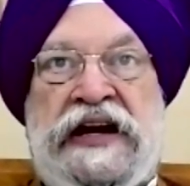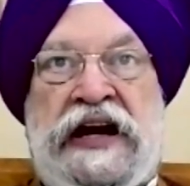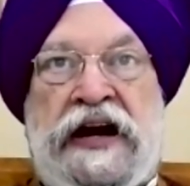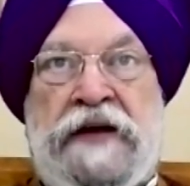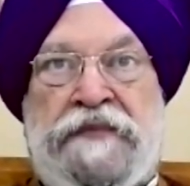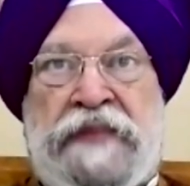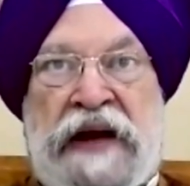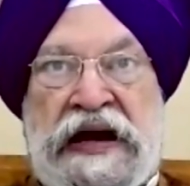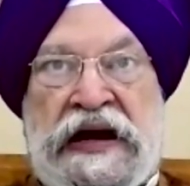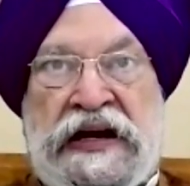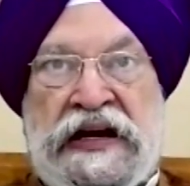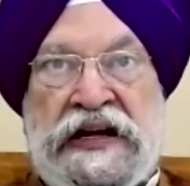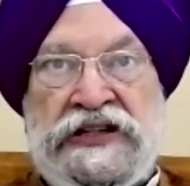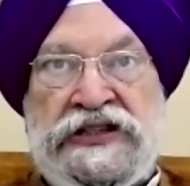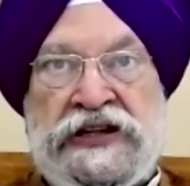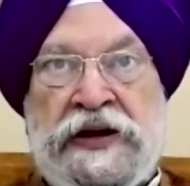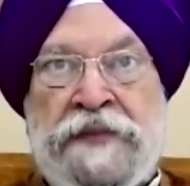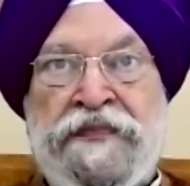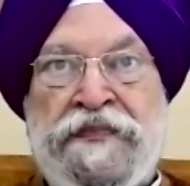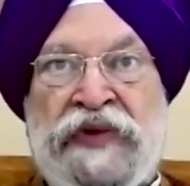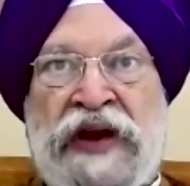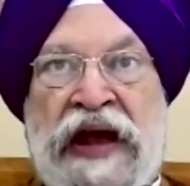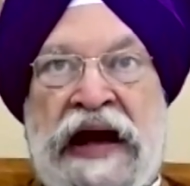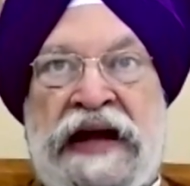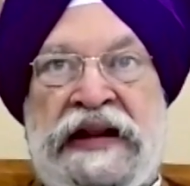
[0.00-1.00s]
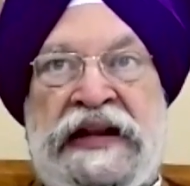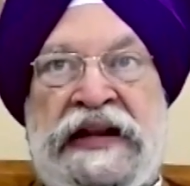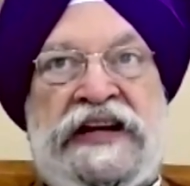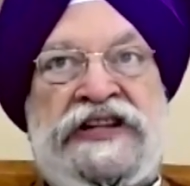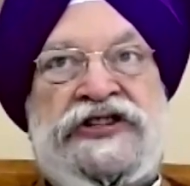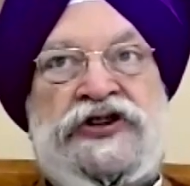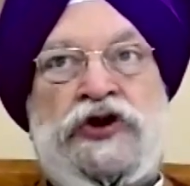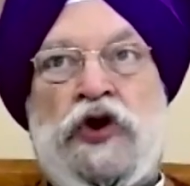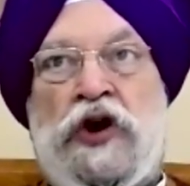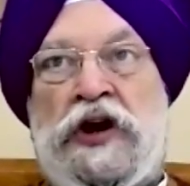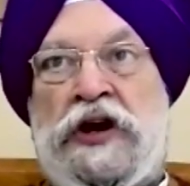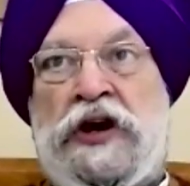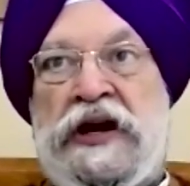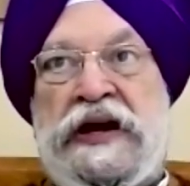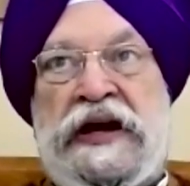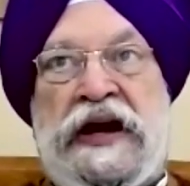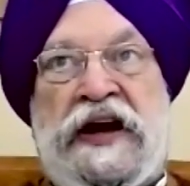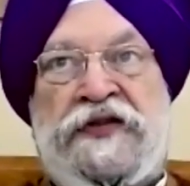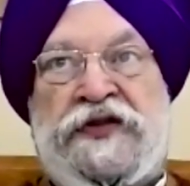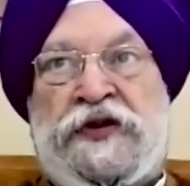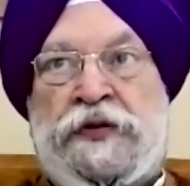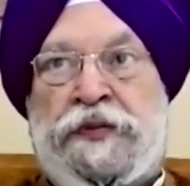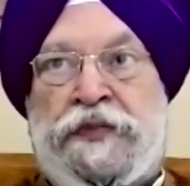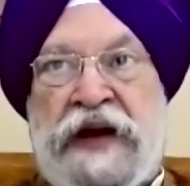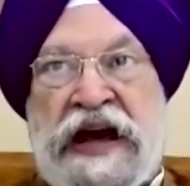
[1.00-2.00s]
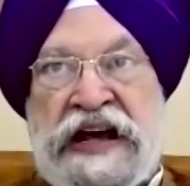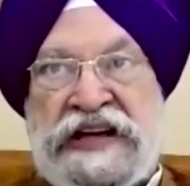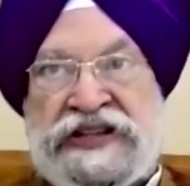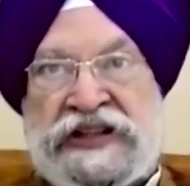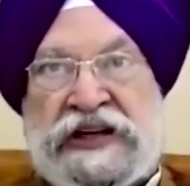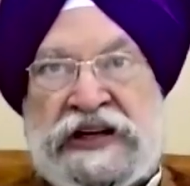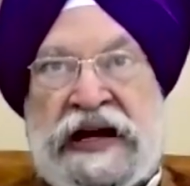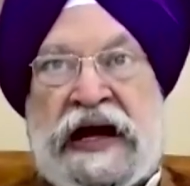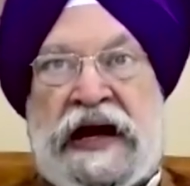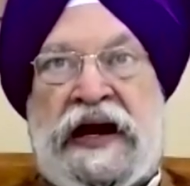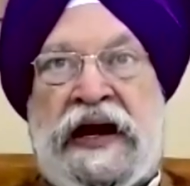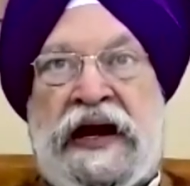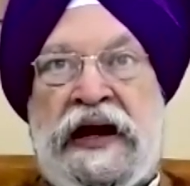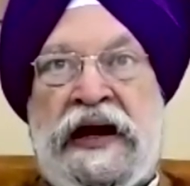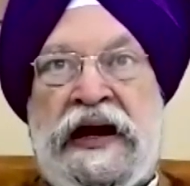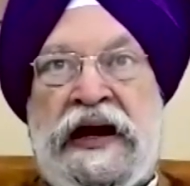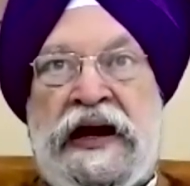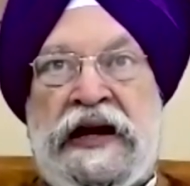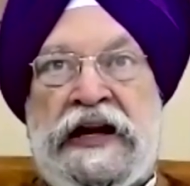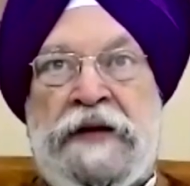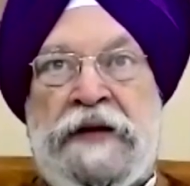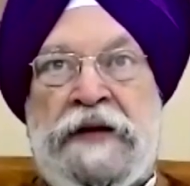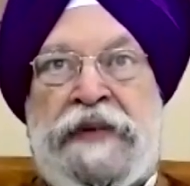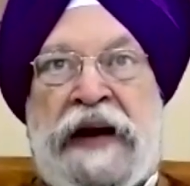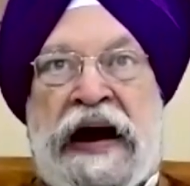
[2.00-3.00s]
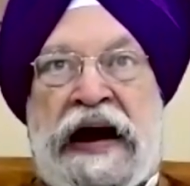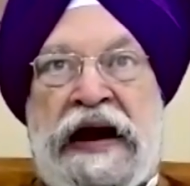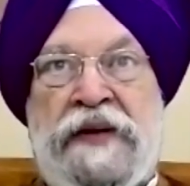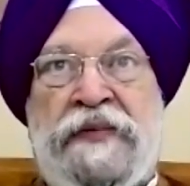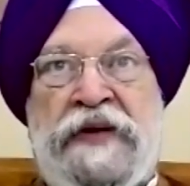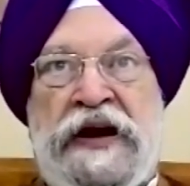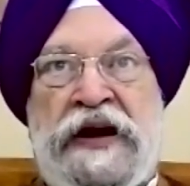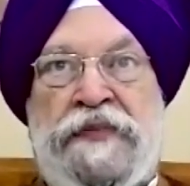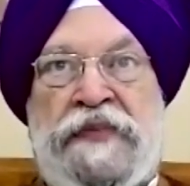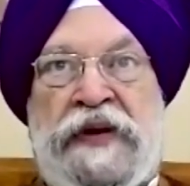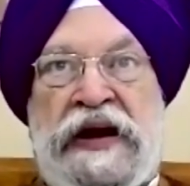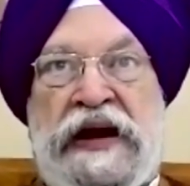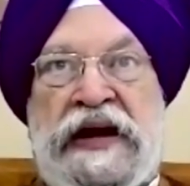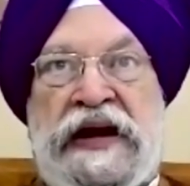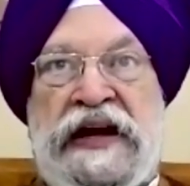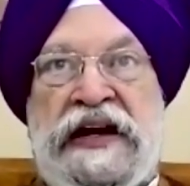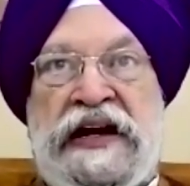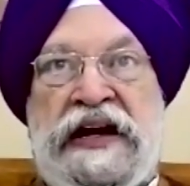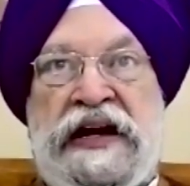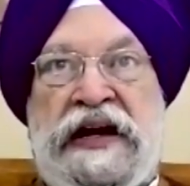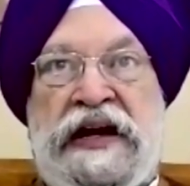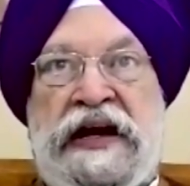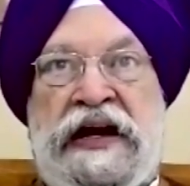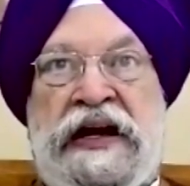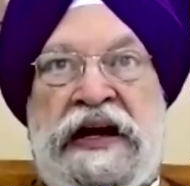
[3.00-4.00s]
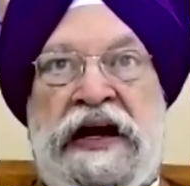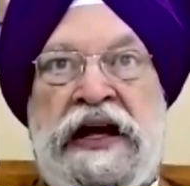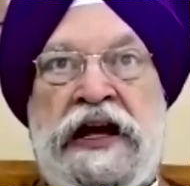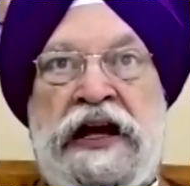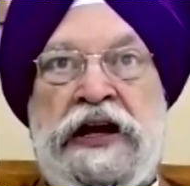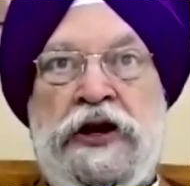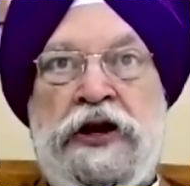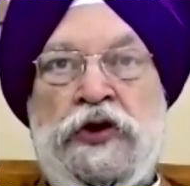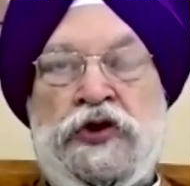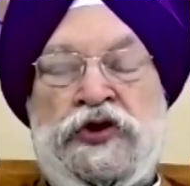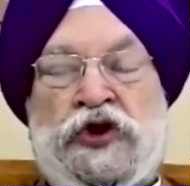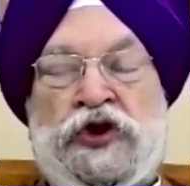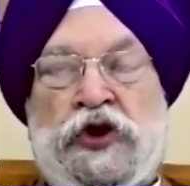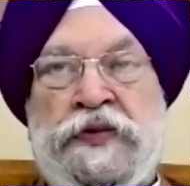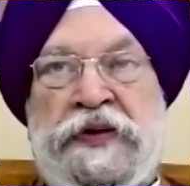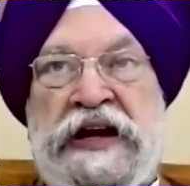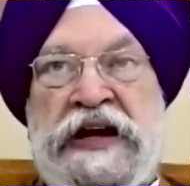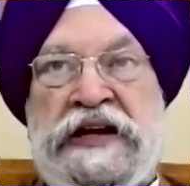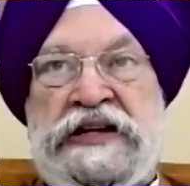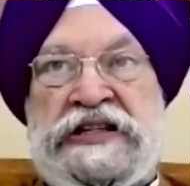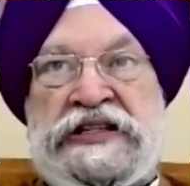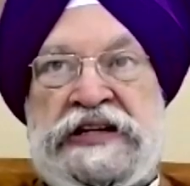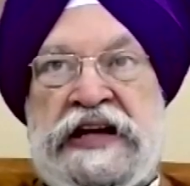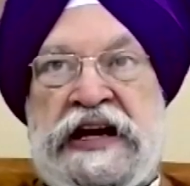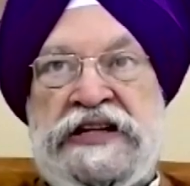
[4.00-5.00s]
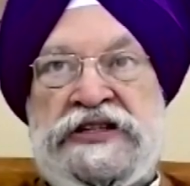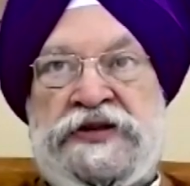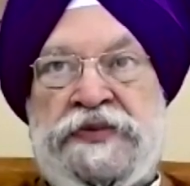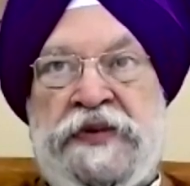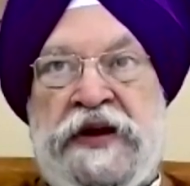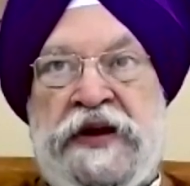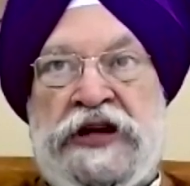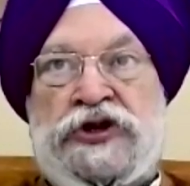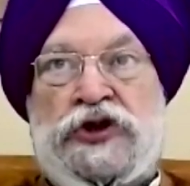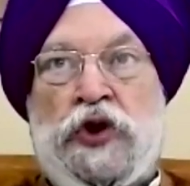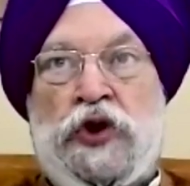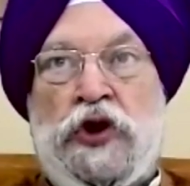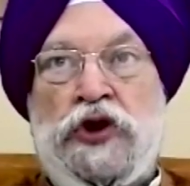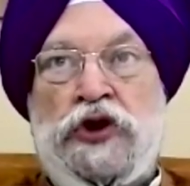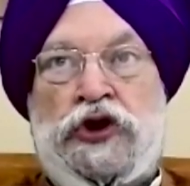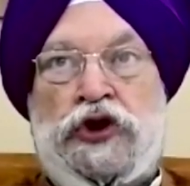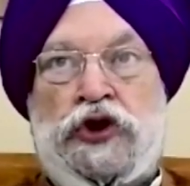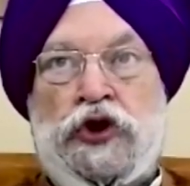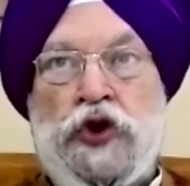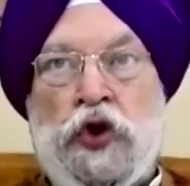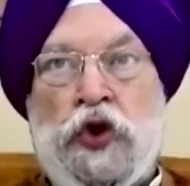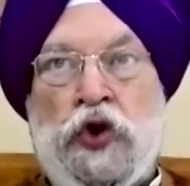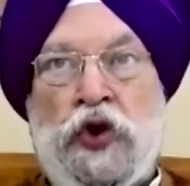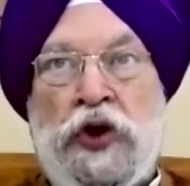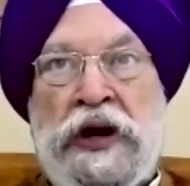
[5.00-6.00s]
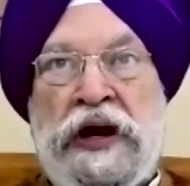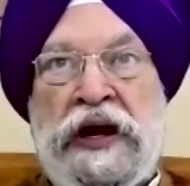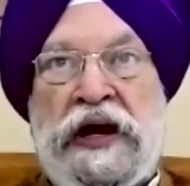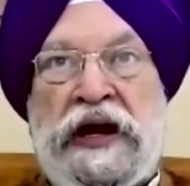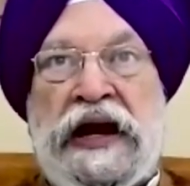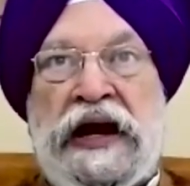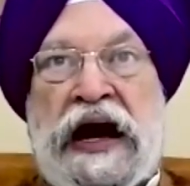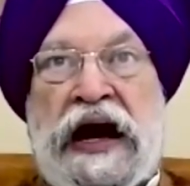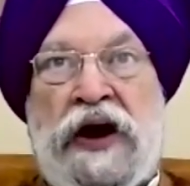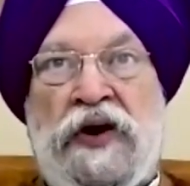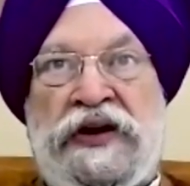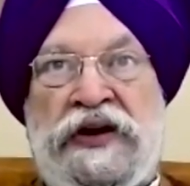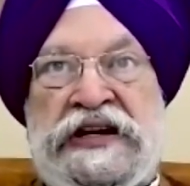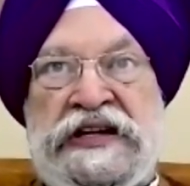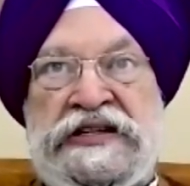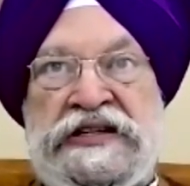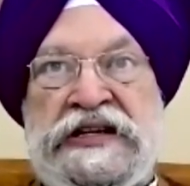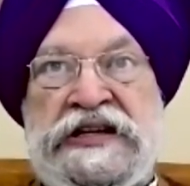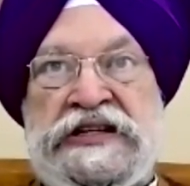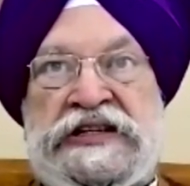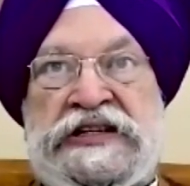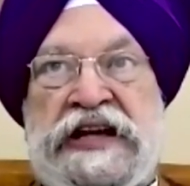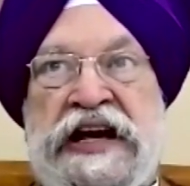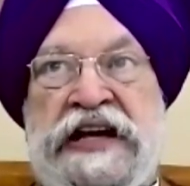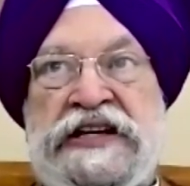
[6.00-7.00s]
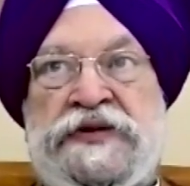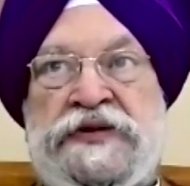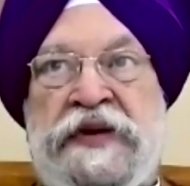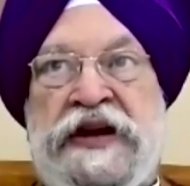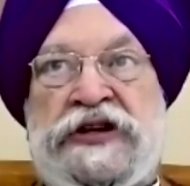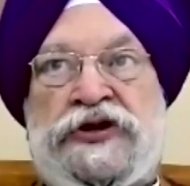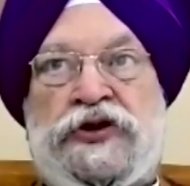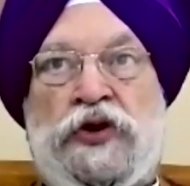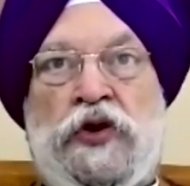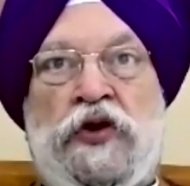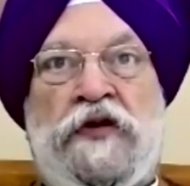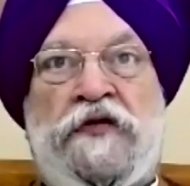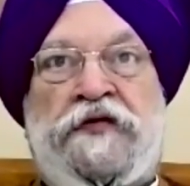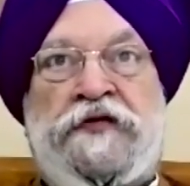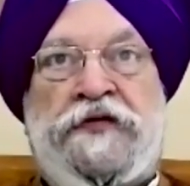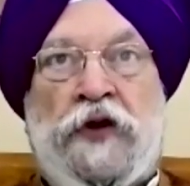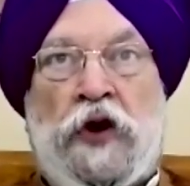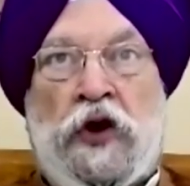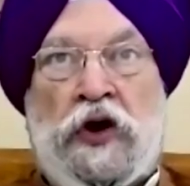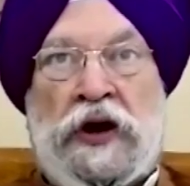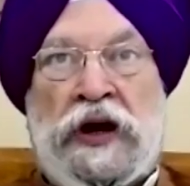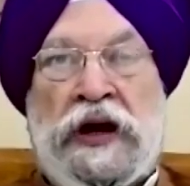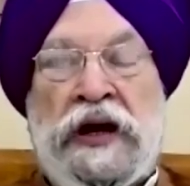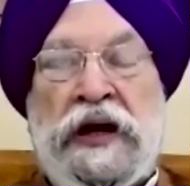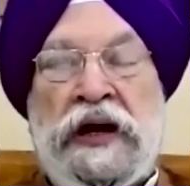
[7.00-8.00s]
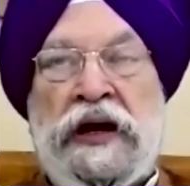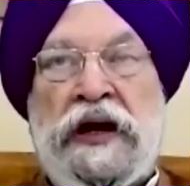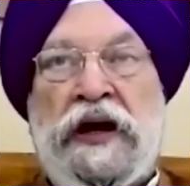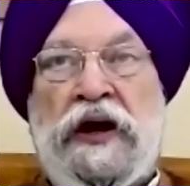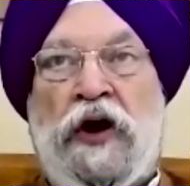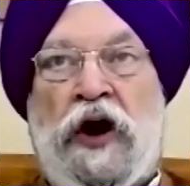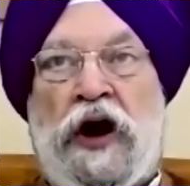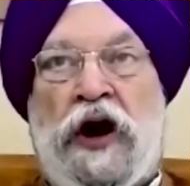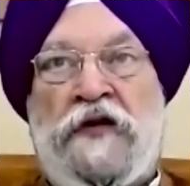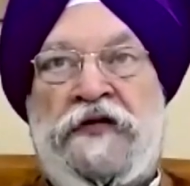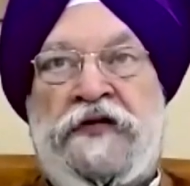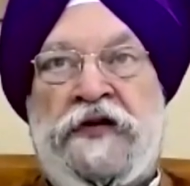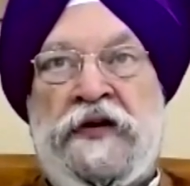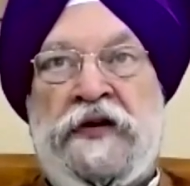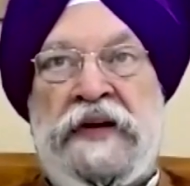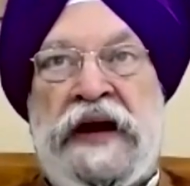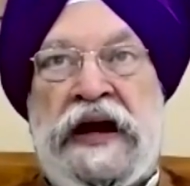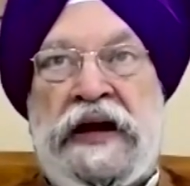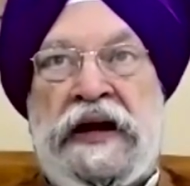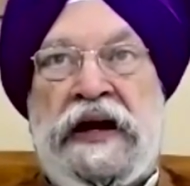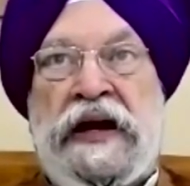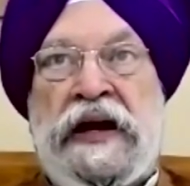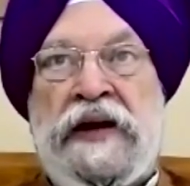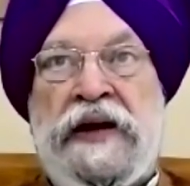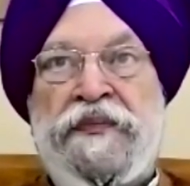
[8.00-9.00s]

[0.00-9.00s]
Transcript: independence and there is not enough space there. The parliament building uh, used to be in seismic zone 2. Now it is in seismic zone 4. God forbid